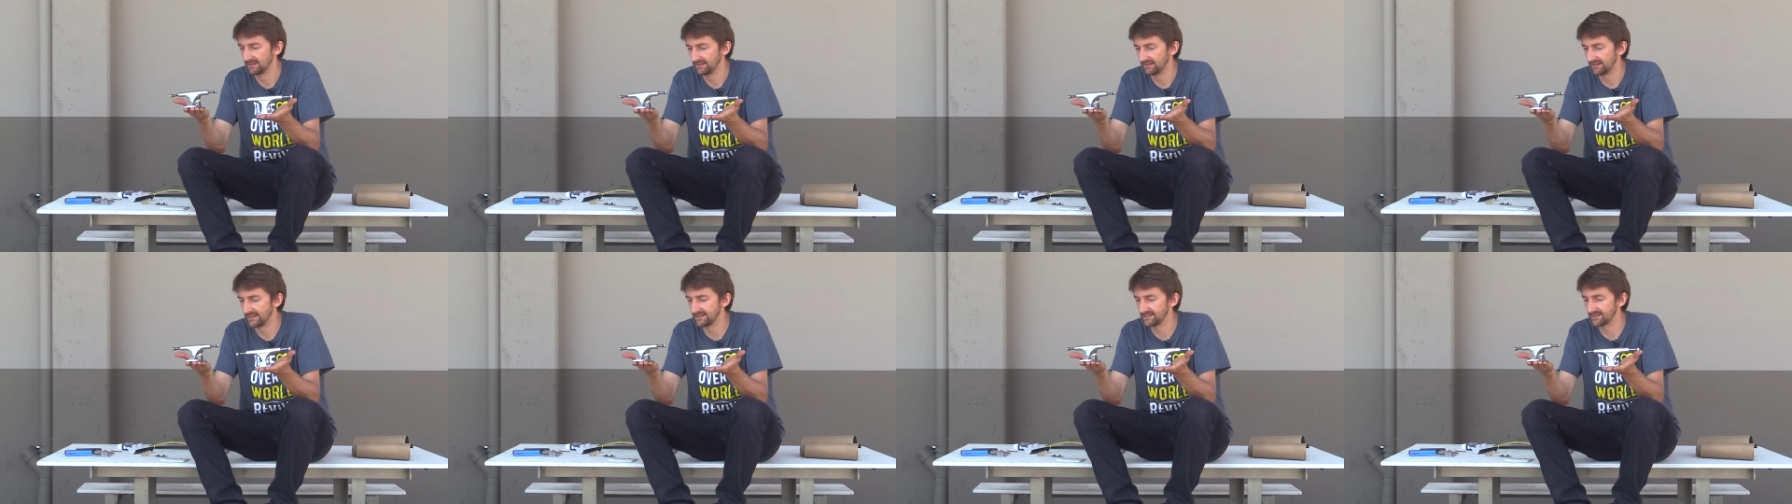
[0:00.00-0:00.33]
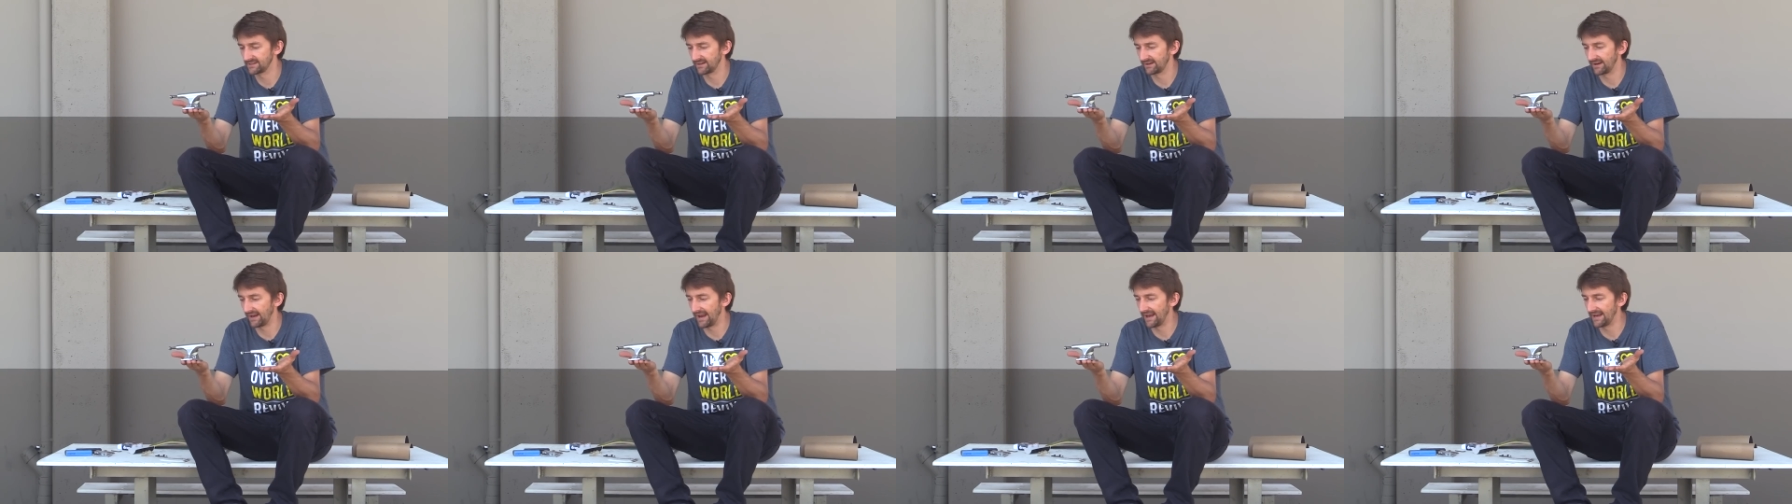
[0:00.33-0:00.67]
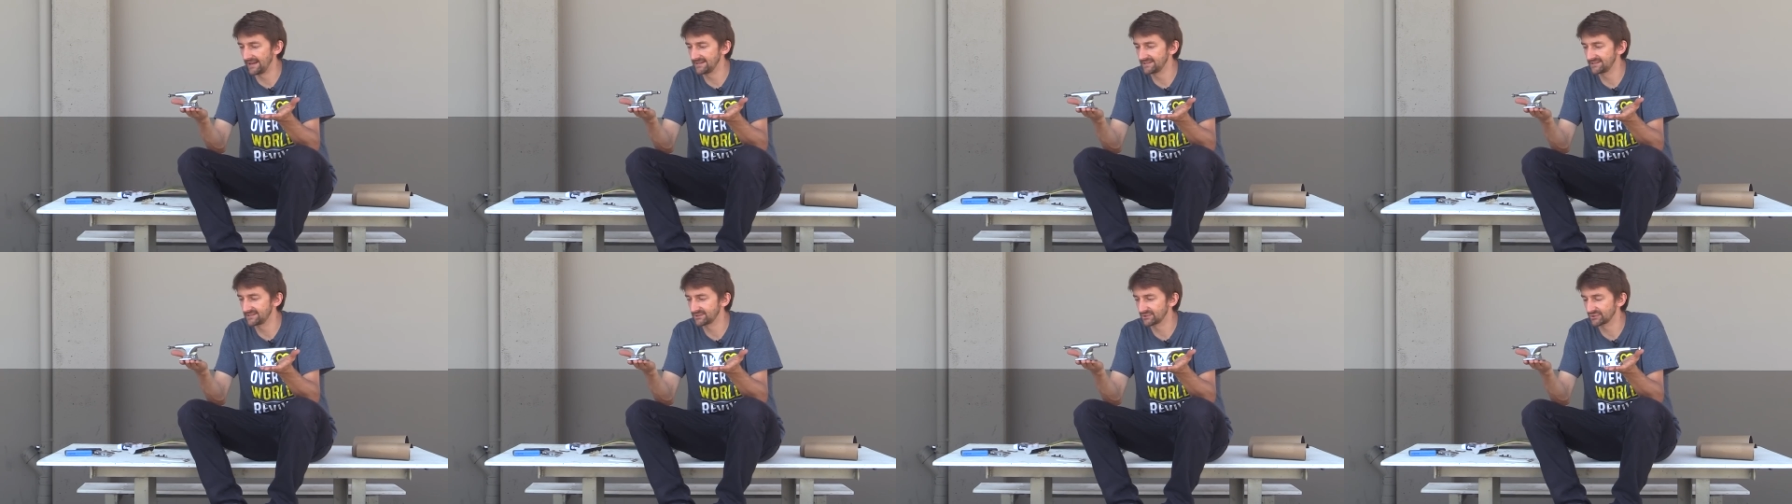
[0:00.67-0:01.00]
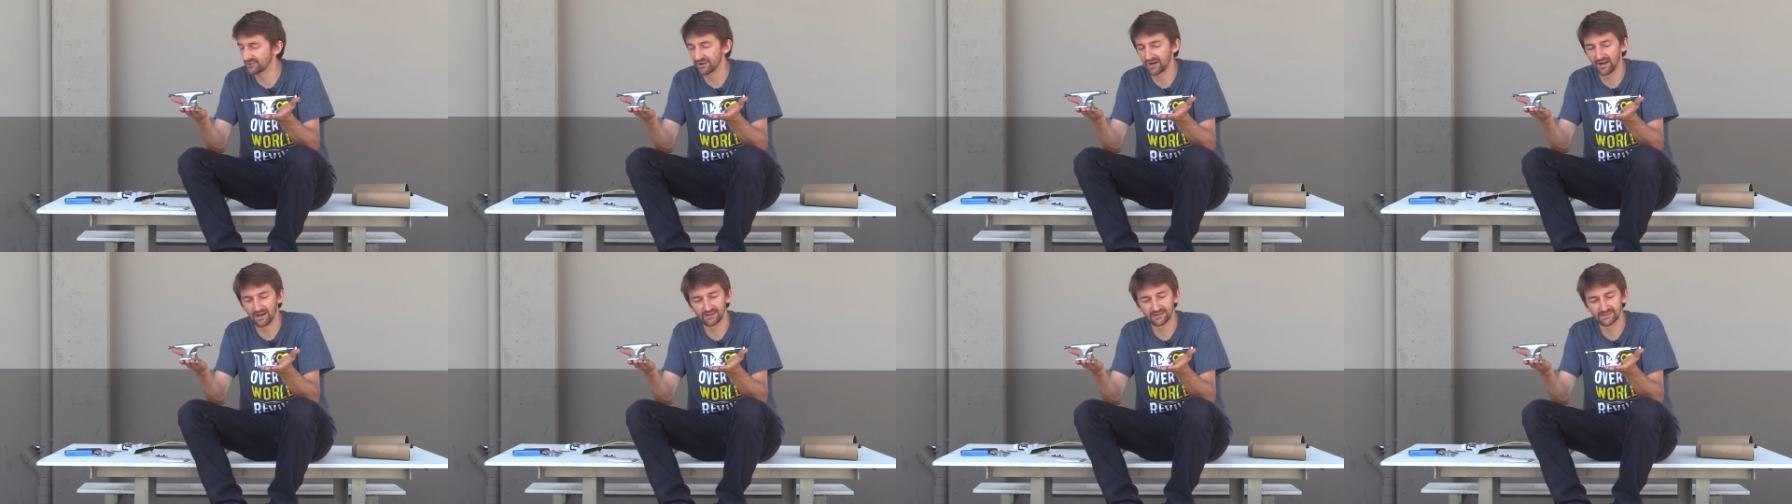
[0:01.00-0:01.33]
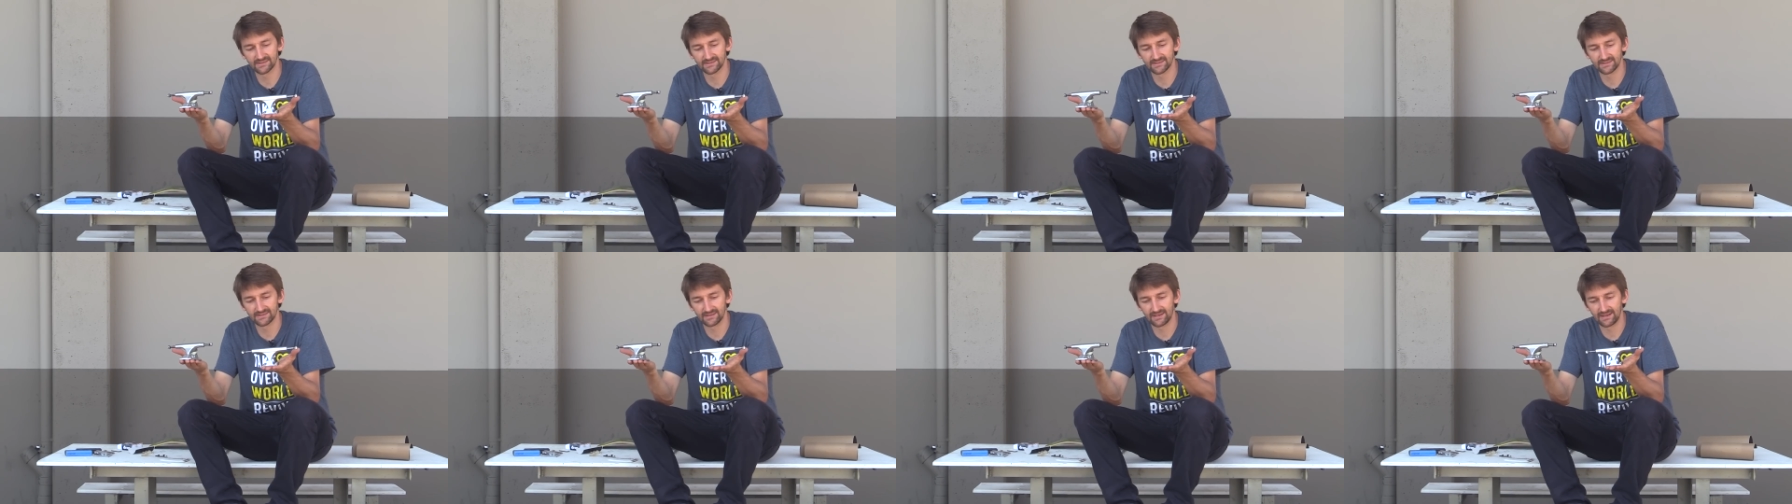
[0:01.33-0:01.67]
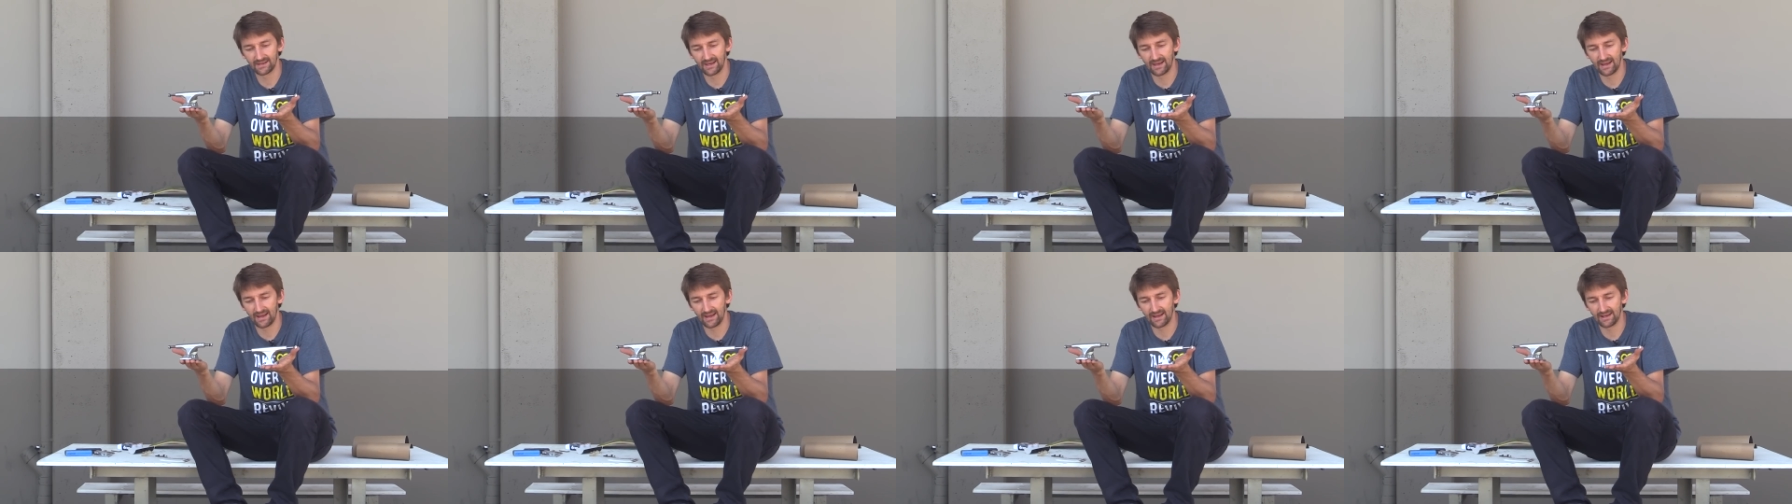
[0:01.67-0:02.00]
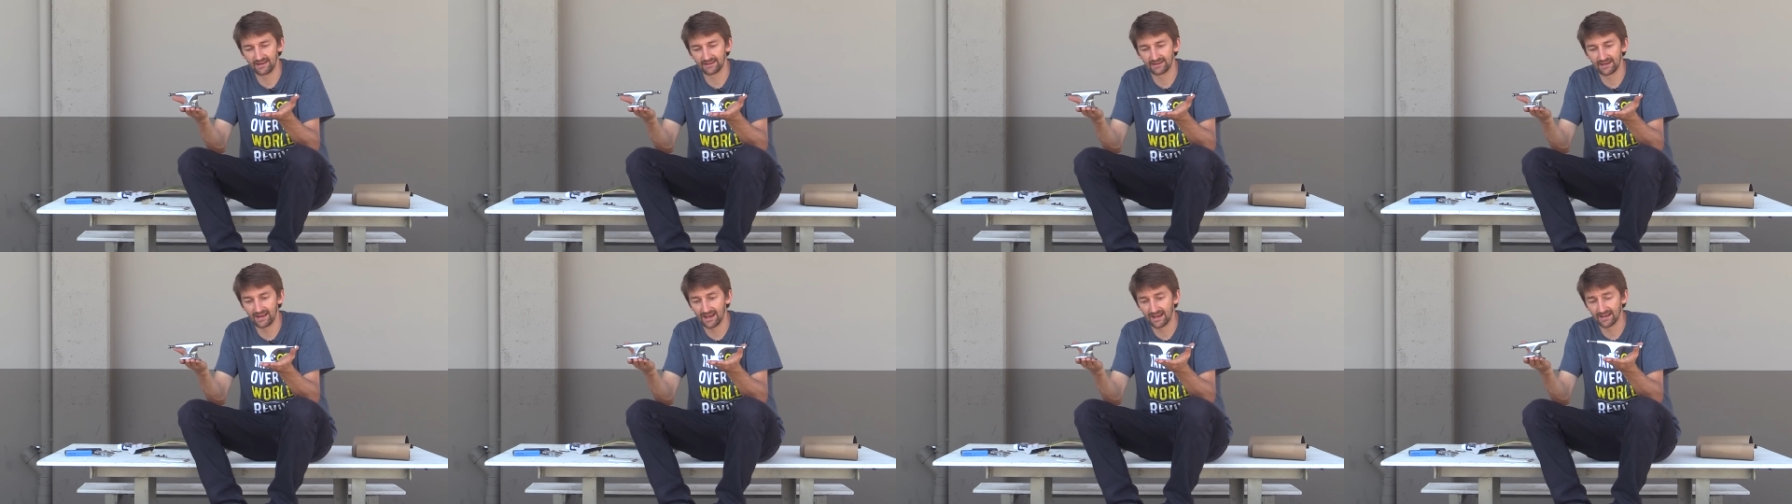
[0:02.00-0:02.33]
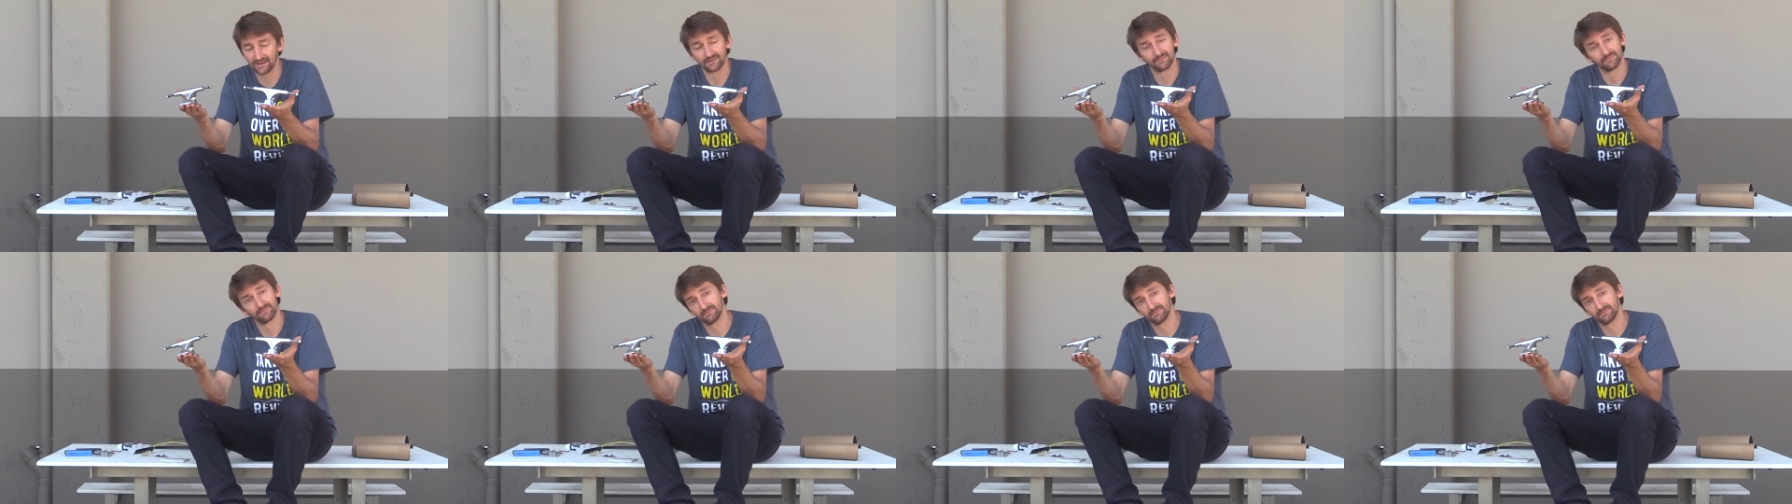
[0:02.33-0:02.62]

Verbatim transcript: These are Ace trucks, and yeah,